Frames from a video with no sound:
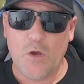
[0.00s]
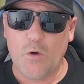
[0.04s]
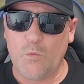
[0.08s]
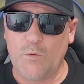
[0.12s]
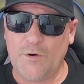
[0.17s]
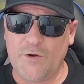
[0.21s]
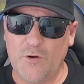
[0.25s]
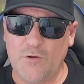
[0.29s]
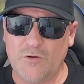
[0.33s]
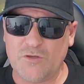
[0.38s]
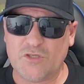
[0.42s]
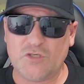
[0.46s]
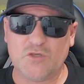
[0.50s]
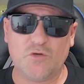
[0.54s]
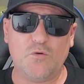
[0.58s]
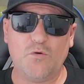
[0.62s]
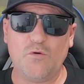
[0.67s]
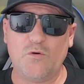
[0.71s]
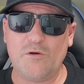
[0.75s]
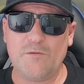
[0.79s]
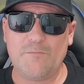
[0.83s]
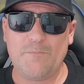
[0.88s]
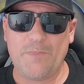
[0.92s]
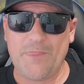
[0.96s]
we're not
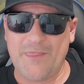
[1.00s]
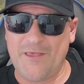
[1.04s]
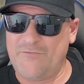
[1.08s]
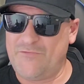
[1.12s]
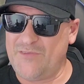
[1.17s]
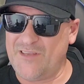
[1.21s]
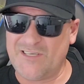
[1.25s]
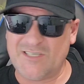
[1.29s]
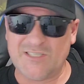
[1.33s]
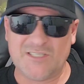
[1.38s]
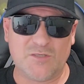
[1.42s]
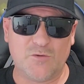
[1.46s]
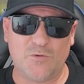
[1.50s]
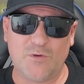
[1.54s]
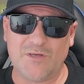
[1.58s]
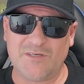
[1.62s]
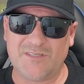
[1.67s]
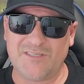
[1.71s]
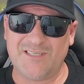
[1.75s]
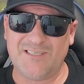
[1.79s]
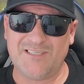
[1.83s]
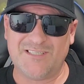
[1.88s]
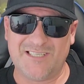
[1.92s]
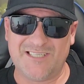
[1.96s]
sure if they're just doing it
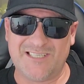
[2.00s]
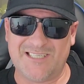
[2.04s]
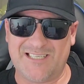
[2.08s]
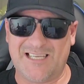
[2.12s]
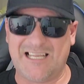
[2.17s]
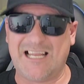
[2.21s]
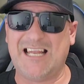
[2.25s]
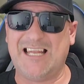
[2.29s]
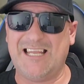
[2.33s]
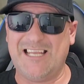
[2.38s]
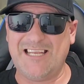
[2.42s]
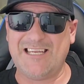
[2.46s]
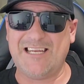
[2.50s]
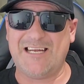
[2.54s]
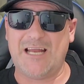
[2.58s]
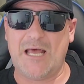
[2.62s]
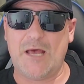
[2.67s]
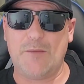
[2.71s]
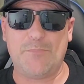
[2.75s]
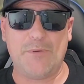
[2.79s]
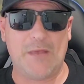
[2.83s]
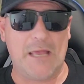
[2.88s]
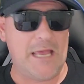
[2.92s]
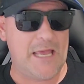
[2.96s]
to just clean it
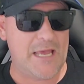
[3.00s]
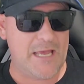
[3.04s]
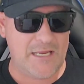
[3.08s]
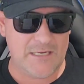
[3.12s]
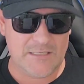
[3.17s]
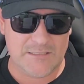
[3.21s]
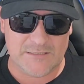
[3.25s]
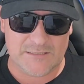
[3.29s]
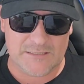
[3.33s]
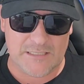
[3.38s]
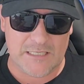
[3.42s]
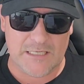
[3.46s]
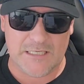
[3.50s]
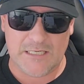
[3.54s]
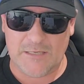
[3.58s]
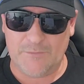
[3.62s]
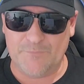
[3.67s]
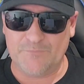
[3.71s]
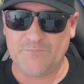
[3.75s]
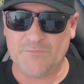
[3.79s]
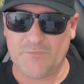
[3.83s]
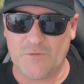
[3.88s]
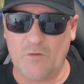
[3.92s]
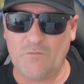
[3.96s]
up and
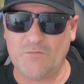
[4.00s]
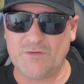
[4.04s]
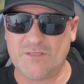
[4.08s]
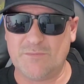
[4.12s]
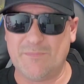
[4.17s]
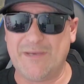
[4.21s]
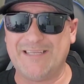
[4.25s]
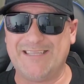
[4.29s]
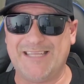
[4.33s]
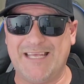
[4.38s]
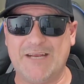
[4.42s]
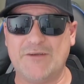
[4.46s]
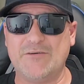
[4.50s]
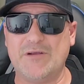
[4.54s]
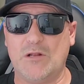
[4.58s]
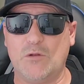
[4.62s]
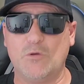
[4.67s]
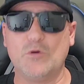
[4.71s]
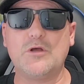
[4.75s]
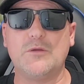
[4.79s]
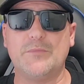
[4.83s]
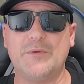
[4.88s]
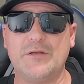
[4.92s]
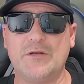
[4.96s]
obviously make the area
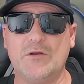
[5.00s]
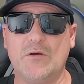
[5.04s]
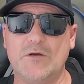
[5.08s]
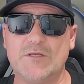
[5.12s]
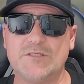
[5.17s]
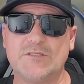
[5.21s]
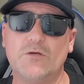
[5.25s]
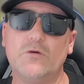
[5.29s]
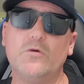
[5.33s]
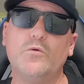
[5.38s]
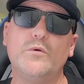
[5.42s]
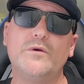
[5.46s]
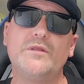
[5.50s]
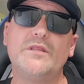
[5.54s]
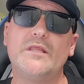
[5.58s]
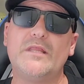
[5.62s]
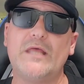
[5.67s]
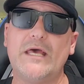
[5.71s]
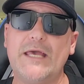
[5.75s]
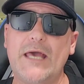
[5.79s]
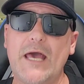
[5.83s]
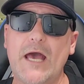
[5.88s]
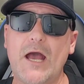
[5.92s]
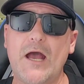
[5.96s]
look a bit nicer, or whether
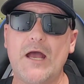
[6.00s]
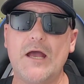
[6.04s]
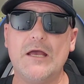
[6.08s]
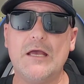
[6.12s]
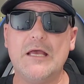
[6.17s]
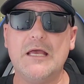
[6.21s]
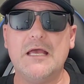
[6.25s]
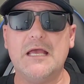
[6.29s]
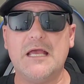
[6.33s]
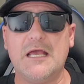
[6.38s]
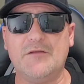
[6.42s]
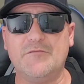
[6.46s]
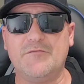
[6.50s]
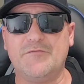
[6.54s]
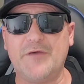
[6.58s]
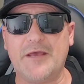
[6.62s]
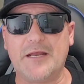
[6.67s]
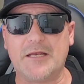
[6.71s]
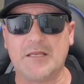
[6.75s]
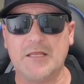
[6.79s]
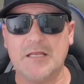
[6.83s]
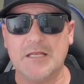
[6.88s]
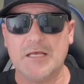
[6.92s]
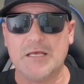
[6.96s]
they are in
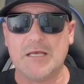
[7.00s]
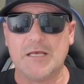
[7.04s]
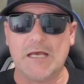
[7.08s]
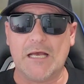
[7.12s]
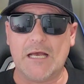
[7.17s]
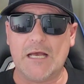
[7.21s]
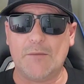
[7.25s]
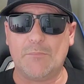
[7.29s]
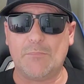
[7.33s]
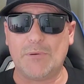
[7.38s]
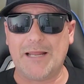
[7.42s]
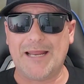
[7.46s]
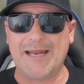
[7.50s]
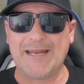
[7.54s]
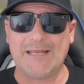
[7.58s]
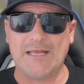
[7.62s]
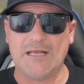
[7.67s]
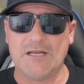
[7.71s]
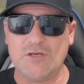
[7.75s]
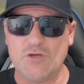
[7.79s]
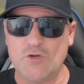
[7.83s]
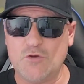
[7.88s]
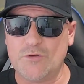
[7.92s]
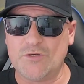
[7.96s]
fact planning
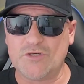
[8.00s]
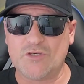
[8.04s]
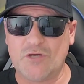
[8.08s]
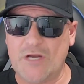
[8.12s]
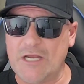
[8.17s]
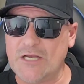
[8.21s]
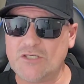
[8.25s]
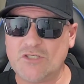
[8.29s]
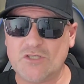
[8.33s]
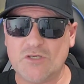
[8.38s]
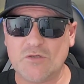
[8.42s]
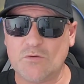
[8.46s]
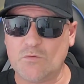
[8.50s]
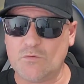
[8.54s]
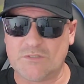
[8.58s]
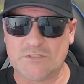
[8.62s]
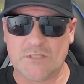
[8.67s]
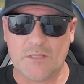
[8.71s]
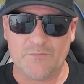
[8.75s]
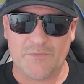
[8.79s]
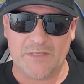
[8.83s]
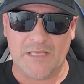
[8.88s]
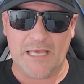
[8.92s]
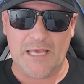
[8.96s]
a new attraction or
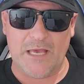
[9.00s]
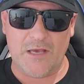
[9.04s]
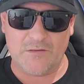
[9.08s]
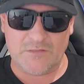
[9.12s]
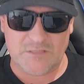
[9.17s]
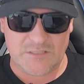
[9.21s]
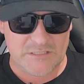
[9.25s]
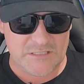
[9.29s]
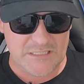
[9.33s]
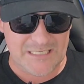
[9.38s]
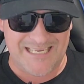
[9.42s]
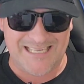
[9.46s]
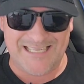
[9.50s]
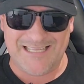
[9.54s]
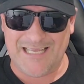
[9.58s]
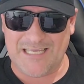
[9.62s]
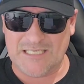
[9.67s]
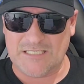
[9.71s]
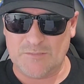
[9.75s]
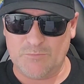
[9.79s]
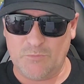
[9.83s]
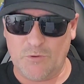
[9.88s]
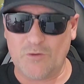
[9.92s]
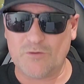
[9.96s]
something else in that
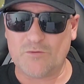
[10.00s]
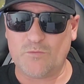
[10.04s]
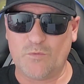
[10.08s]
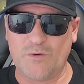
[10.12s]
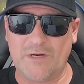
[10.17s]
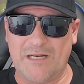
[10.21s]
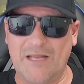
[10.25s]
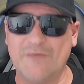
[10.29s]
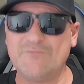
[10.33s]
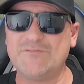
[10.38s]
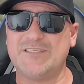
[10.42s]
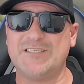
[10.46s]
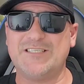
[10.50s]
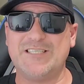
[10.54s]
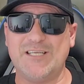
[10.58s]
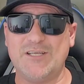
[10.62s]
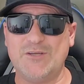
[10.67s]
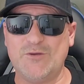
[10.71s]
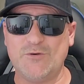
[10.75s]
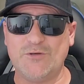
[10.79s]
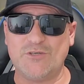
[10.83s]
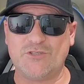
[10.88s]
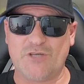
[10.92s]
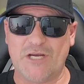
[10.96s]
spot. We'd love to see a
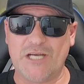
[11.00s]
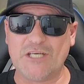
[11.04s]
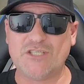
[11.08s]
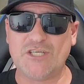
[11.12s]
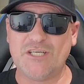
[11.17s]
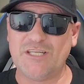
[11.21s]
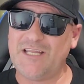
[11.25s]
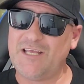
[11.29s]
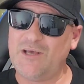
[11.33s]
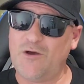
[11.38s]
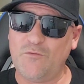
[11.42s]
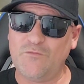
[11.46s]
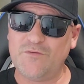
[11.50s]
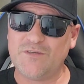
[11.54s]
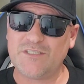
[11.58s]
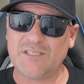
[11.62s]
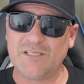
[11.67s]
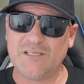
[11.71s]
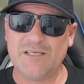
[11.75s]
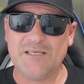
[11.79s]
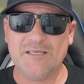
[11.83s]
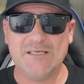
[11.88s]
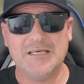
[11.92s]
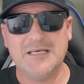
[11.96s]
new attraction there
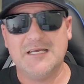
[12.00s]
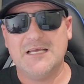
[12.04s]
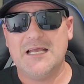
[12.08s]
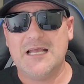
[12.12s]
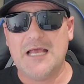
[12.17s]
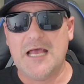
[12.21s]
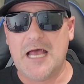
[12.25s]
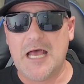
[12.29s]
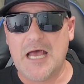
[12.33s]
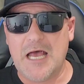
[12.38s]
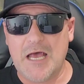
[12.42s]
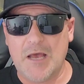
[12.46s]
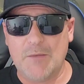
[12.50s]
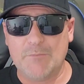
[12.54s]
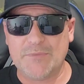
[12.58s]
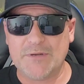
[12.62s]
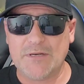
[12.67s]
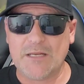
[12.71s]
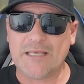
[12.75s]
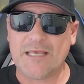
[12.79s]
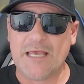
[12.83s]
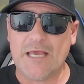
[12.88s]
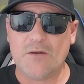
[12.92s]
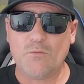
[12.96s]
obviously,
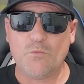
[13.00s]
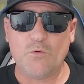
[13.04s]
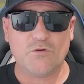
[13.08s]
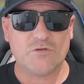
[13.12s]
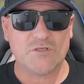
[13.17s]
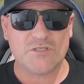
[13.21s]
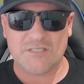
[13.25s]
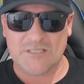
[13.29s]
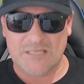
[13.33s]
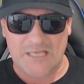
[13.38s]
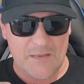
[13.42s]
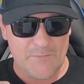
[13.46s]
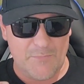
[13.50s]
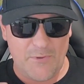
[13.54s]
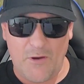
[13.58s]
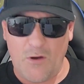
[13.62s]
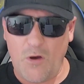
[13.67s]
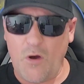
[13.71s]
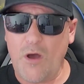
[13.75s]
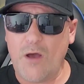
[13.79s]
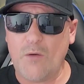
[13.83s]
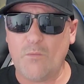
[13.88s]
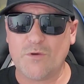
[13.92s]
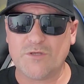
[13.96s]
but again, we'll just keep
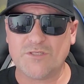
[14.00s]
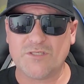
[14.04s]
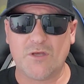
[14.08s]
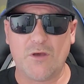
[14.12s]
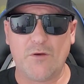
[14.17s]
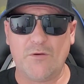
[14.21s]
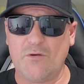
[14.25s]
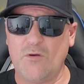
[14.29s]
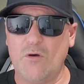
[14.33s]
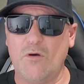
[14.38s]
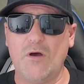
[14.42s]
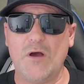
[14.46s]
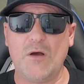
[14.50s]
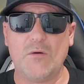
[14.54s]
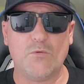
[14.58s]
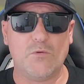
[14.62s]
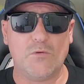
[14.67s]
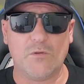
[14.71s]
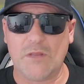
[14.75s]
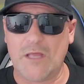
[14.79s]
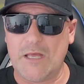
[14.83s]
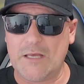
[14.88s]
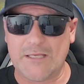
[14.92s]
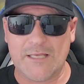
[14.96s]
our eye on what's going on.
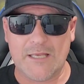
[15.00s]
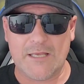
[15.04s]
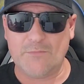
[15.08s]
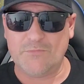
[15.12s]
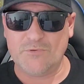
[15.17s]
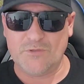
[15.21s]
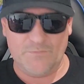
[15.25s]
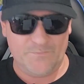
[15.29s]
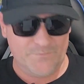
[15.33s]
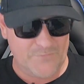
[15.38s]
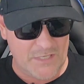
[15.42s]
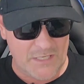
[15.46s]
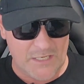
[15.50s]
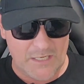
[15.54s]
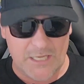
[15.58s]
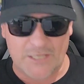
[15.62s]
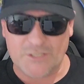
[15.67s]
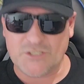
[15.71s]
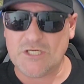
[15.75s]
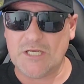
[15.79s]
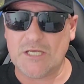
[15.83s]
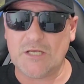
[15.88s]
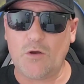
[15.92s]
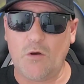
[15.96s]
We'll keep a
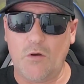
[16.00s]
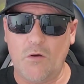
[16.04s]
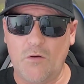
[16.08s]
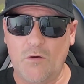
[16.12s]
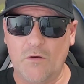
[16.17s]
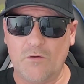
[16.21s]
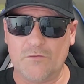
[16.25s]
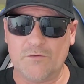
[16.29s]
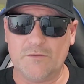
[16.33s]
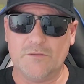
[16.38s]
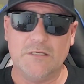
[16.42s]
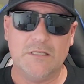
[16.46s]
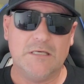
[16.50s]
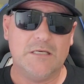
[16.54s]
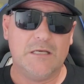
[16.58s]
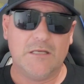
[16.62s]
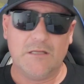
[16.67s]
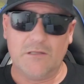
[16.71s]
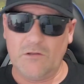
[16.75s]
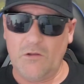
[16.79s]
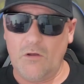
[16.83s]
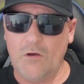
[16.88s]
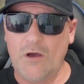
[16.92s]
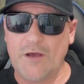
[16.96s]
check
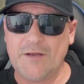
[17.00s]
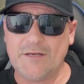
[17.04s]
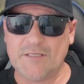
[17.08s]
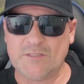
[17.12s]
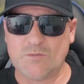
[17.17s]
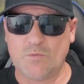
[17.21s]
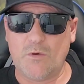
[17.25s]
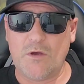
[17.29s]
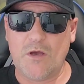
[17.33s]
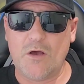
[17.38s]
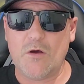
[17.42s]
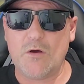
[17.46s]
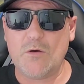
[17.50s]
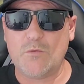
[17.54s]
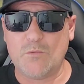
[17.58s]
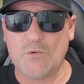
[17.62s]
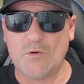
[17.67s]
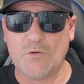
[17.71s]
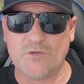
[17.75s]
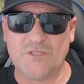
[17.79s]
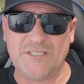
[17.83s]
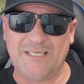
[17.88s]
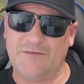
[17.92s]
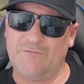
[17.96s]
online as well.
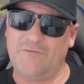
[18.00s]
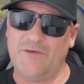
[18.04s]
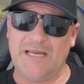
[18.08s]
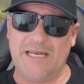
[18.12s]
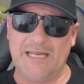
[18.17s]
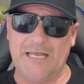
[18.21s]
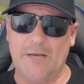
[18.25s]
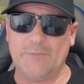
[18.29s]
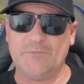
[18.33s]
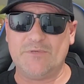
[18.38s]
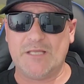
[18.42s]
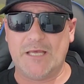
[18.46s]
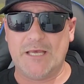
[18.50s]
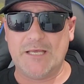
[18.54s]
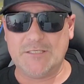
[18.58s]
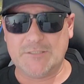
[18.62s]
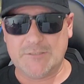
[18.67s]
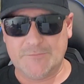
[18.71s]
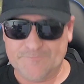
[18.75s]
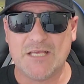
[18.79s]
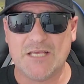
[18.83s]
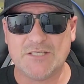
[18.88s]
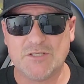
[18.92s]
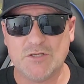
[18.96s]
We'll check for any updates.
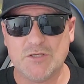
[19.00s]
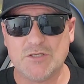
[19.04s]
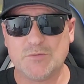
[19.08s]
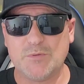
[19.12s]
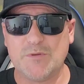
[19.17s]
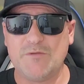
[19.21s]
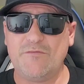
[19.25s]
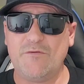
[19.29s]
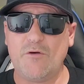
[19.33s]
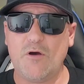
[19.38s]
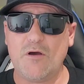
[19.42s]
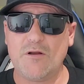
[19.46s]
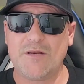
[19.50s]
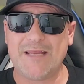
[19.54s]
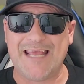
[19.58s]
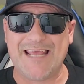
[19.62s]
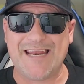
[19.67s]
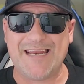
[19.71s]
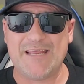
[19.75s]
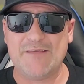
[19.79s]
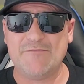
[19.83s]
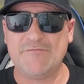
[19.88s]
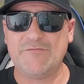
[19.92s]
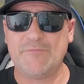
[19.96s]
As soon as we find
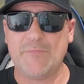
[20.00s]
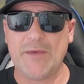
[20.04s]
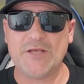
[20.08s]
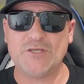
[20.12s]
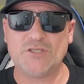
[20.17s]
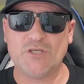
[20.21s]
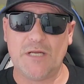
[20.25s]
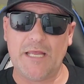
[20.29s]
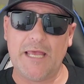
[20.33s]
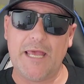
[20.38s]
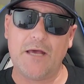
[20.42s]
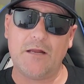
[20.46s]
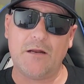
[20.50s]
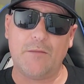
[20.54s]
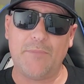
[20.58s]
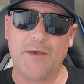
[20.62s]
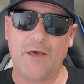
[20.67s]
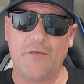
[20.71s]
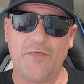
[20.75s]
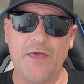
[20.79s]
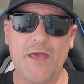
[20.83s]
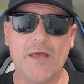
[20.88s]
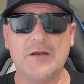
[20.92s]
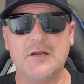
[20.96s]
any information out
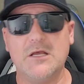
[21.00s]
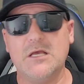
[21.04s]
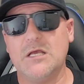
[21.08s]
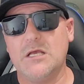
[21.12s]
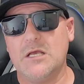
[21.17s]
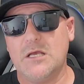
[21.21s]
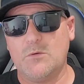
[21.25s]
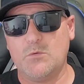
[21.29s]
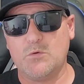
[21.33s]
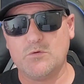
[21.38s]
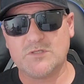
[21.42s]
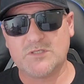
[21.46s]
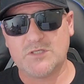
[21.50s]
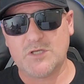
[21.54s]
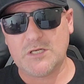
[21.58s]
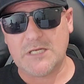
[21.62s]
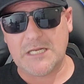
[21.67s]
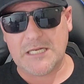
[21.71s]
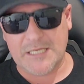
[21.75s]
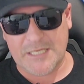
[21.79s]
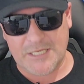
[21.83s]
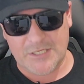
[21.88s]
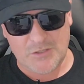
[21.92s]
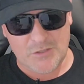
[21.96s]
about that, we'll
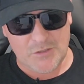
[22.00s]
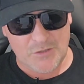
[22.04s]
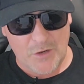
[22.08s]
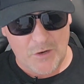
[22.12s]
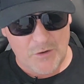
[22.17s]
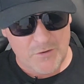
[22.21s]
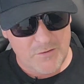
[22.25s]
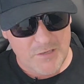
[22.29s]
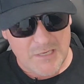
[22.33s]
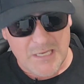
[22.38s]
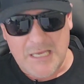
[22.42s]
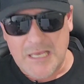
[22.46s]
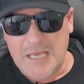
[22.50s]
certainly let you know.